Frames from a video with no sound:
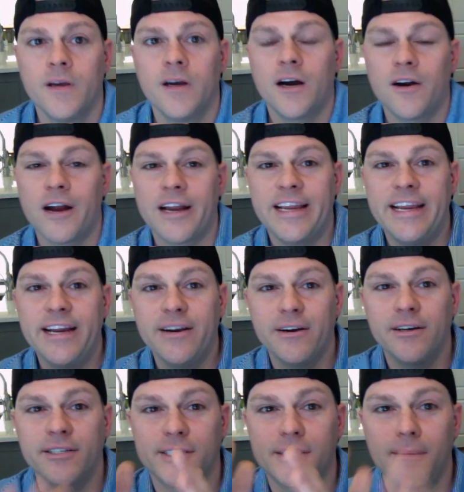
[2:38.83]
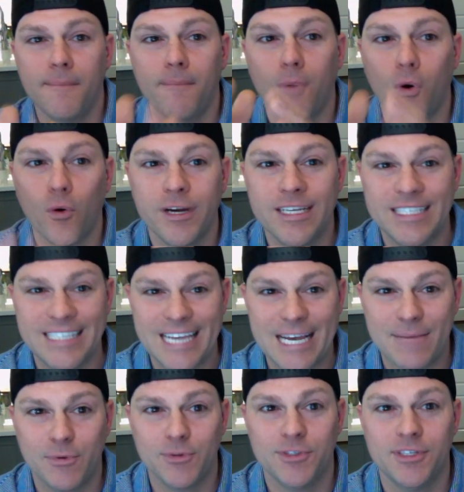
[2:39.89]
All right, here are some more
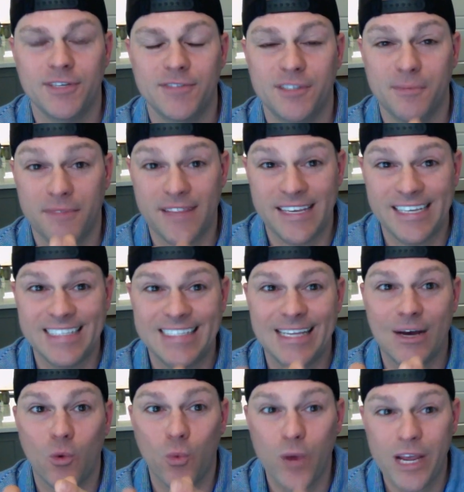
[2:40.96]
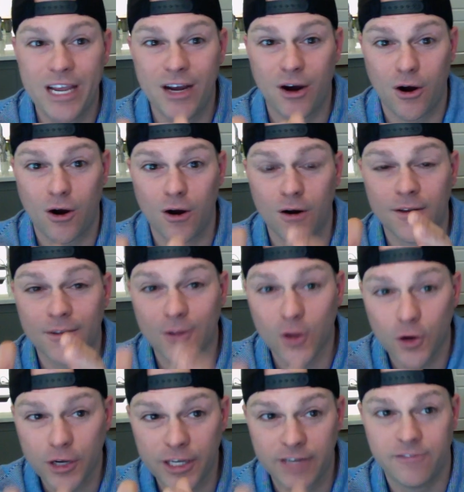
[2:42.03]
examples of some things that we are
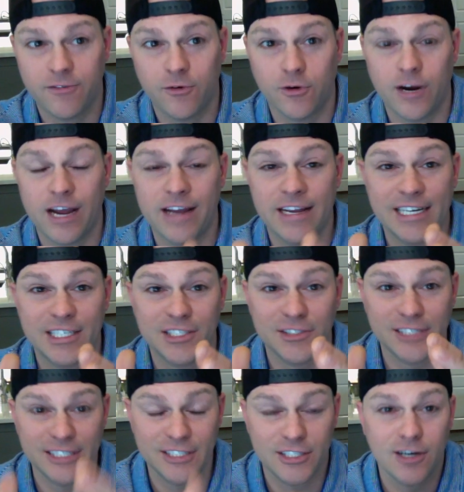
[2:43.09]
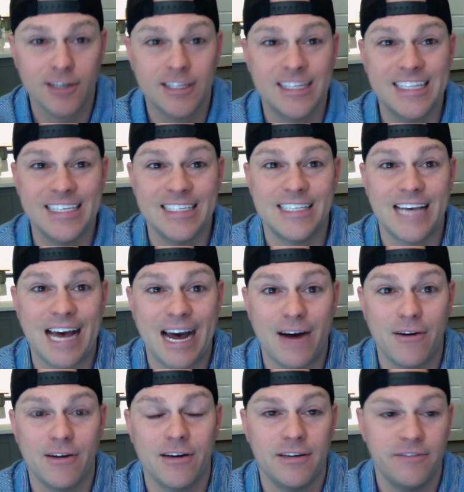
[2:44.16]
looking for. I actually dug this
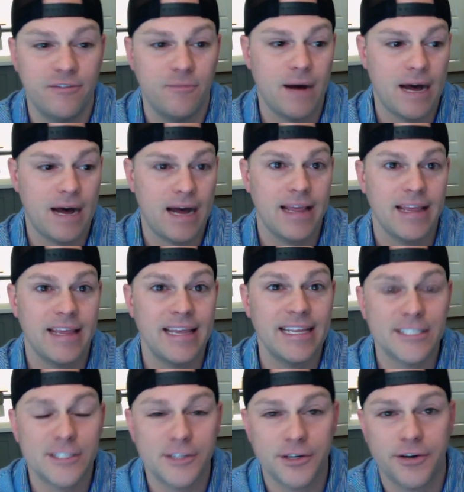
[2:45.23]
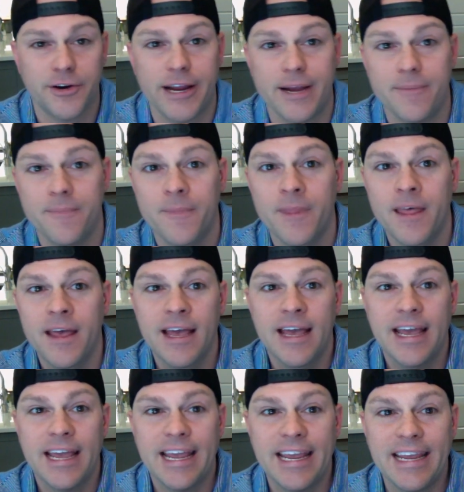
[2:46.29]
out of my Instagram
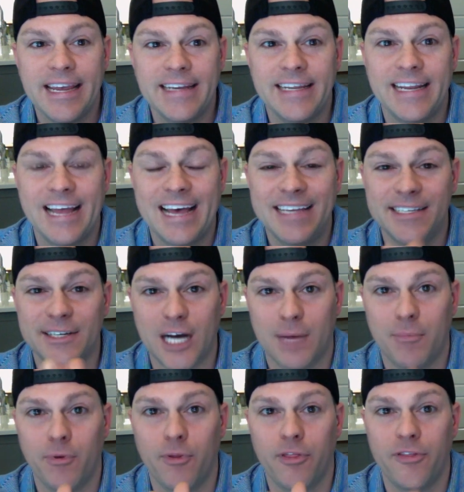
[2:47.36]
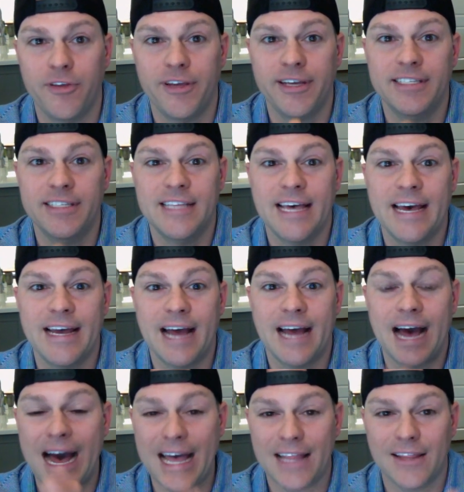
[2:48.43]
and it has a couple things that
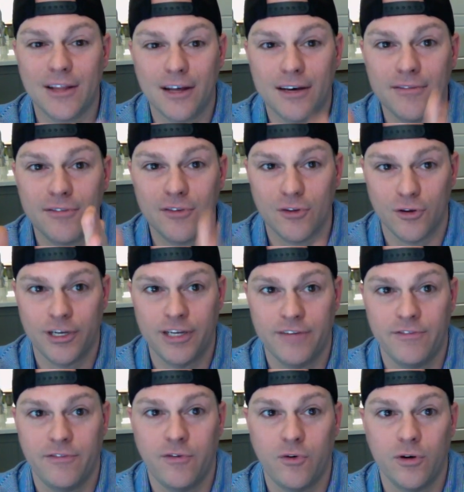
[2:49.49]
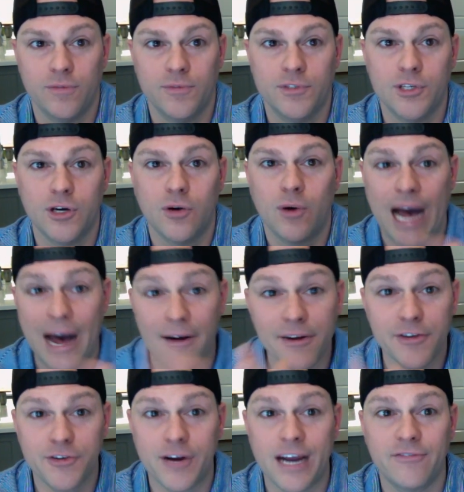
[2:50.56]
I love looking for. So how to
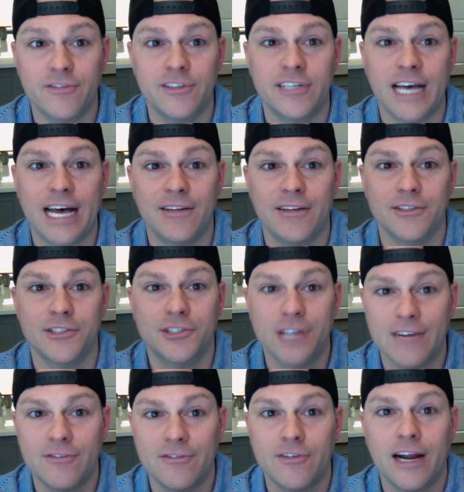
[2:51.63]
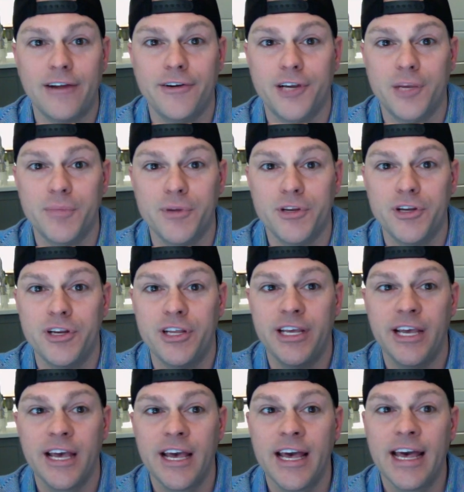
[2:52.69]
drive for dollars, drive around your community
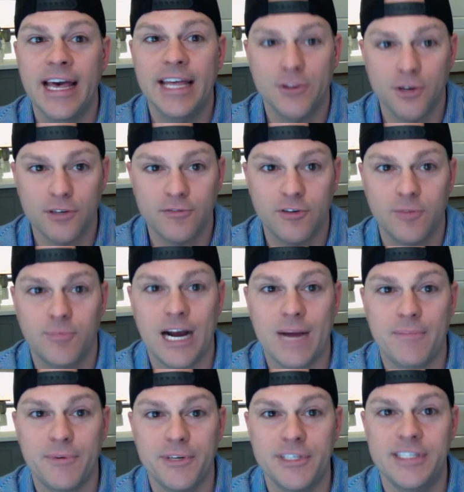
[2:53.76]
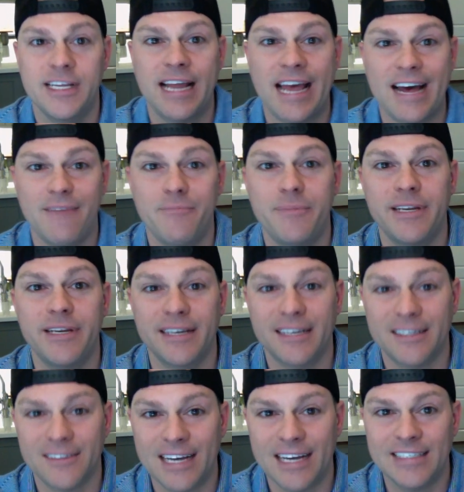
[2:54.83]
and look for properties that have been
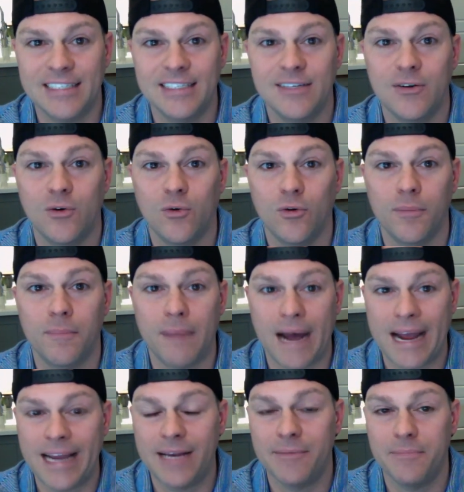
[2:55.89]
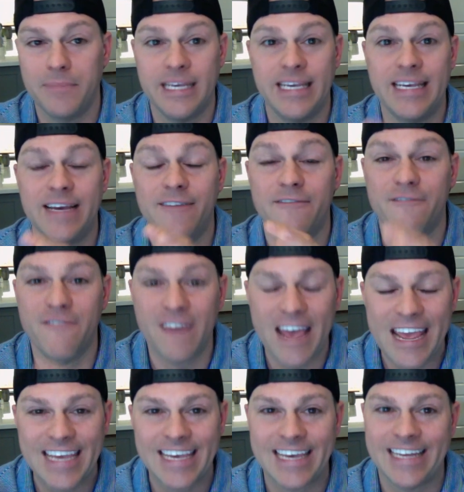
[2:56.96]
neglected or might be
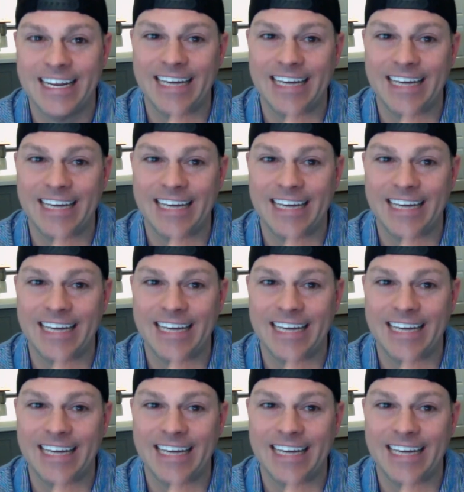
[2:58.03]
vacant.